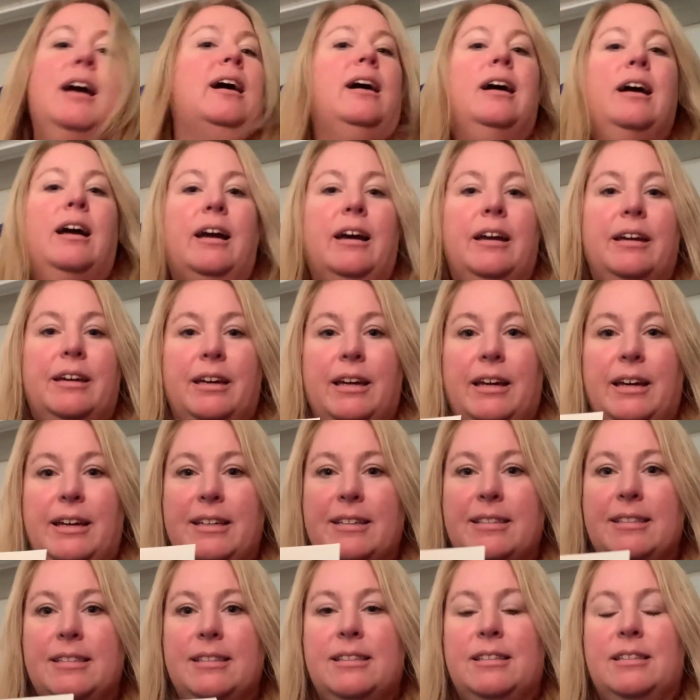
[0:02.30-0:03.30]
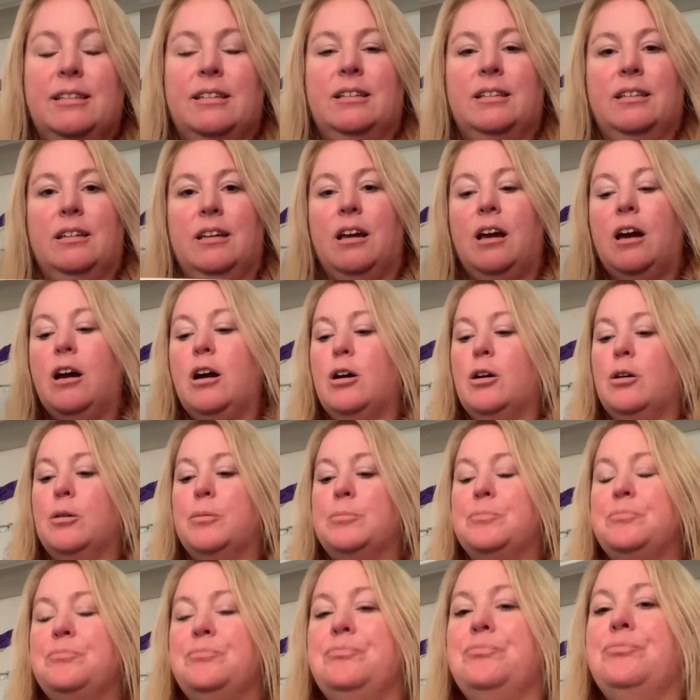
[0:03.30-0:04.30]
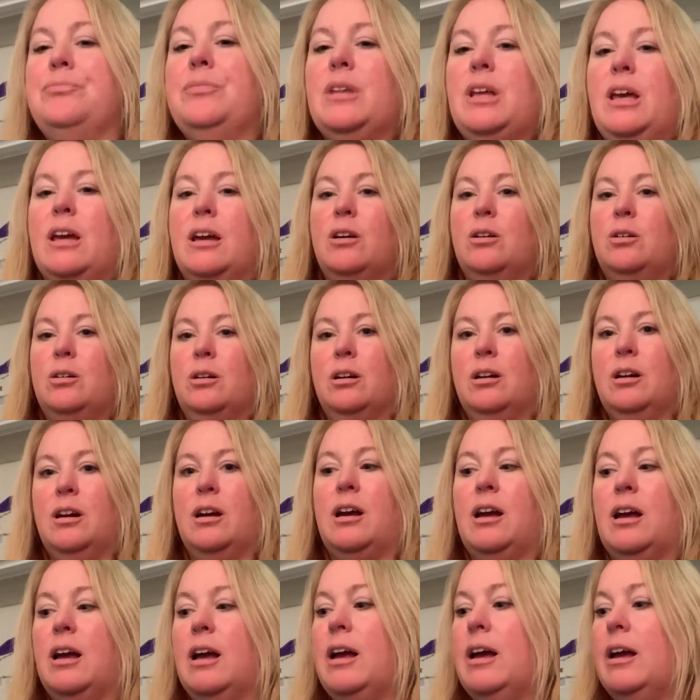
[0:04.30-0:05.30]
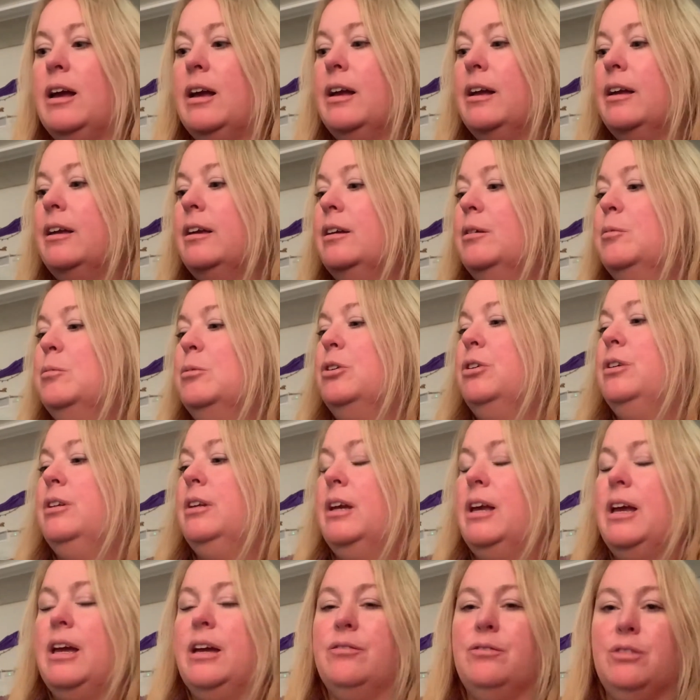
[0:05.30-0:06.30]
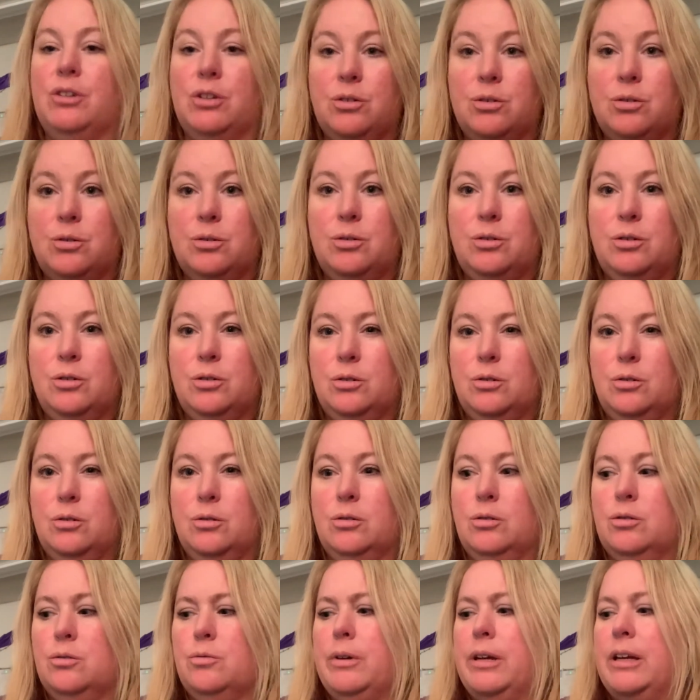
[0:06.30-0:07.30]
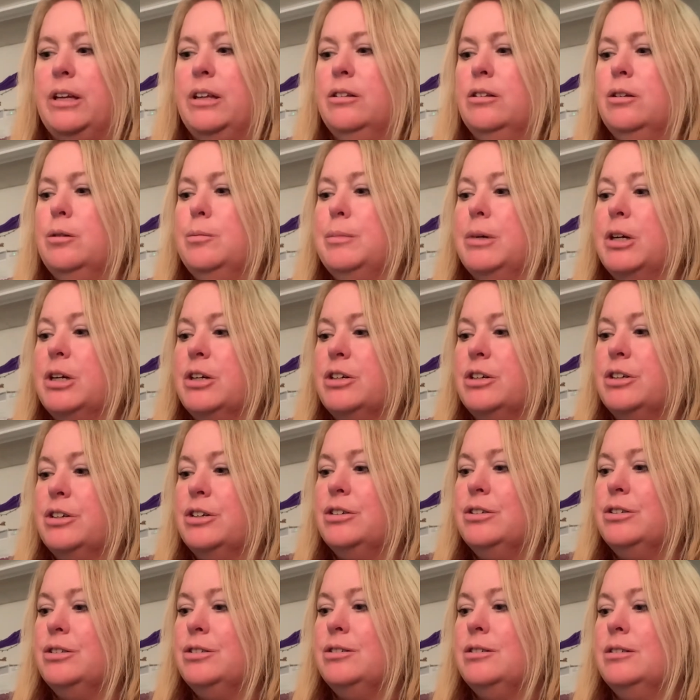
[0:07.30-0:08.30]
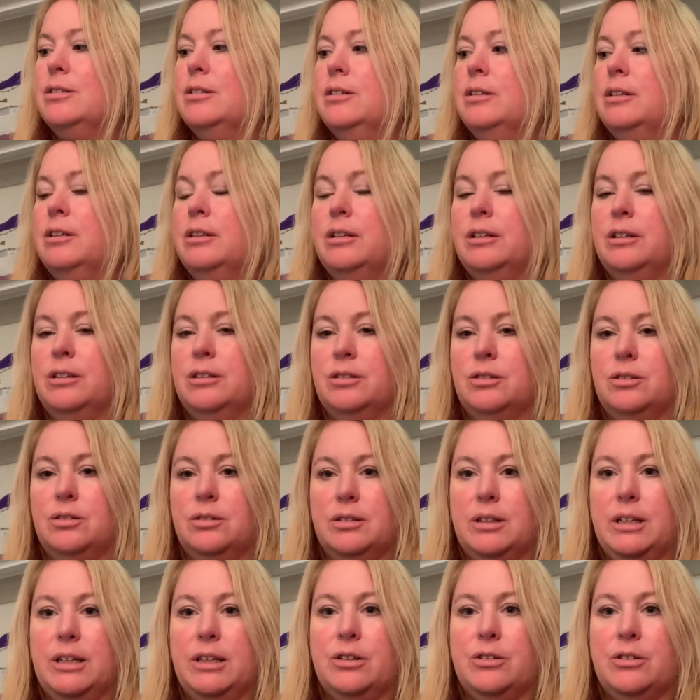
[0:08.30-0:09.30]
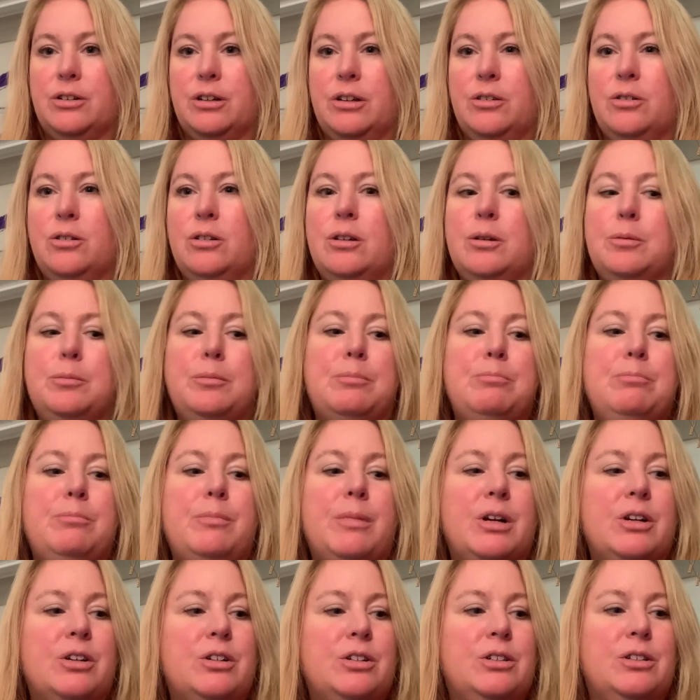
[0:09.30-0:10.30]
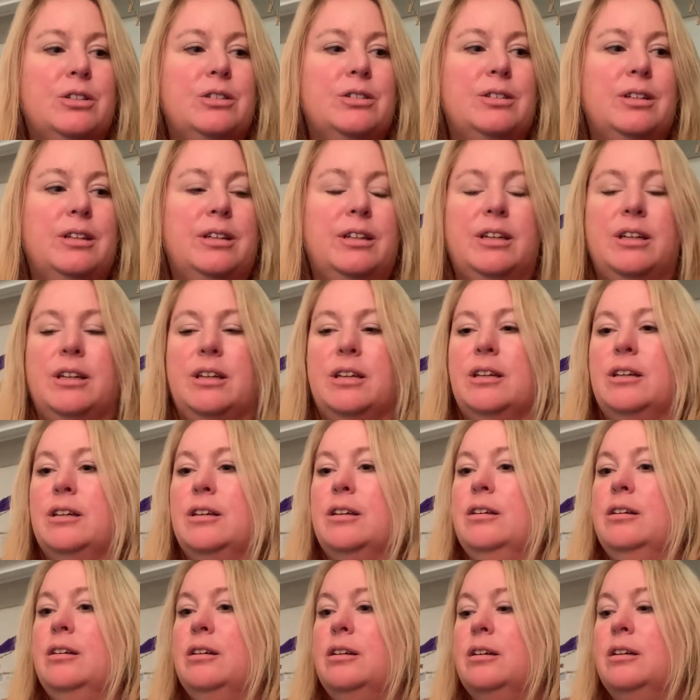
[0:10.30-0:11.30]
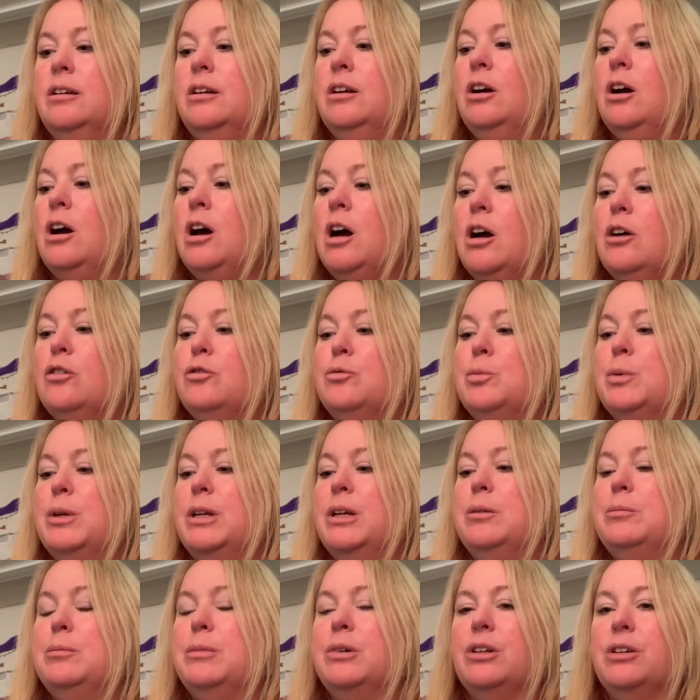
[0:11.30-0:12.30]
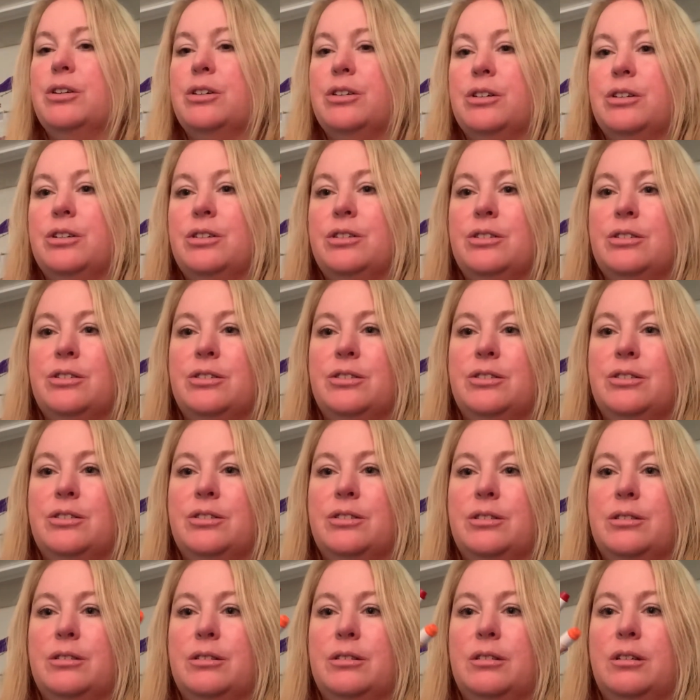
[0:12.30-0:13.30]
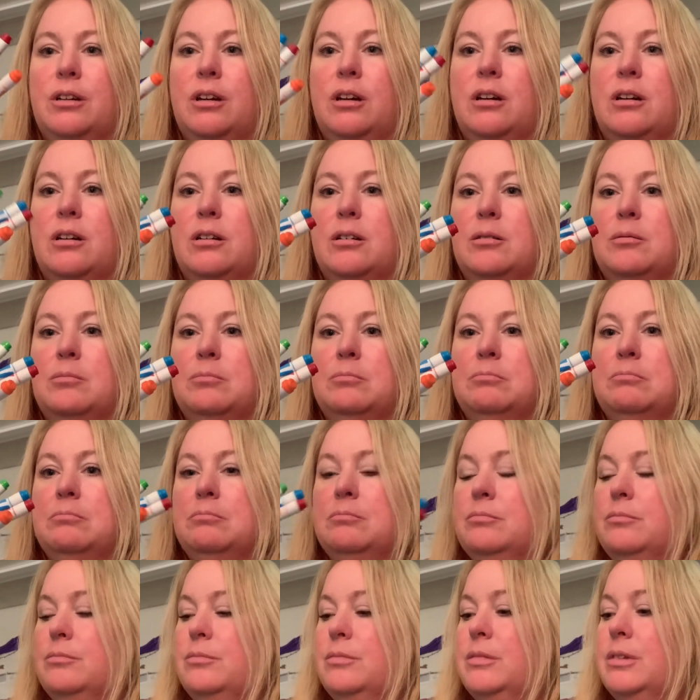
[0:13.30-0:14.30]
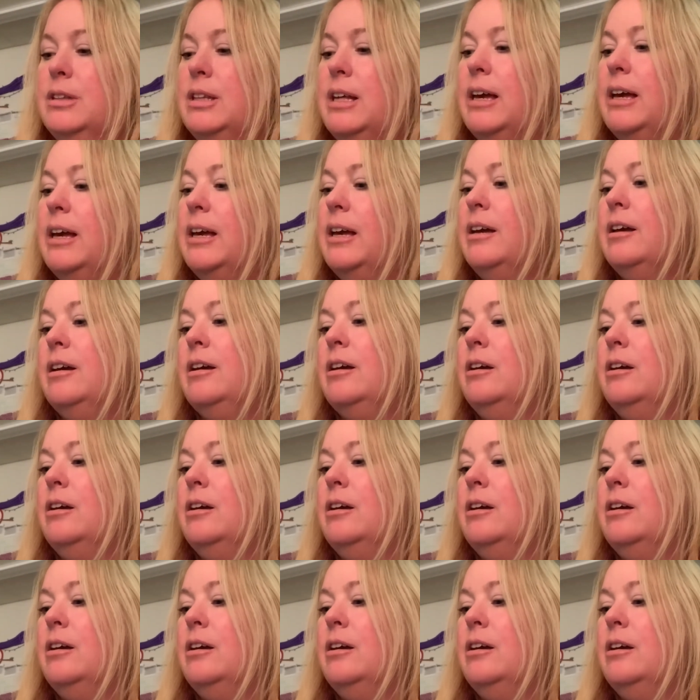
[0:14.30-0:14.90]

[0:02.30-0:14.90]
Hi guys, I am going to have you use regular markers, so like Crayola markers, any off-brand markers that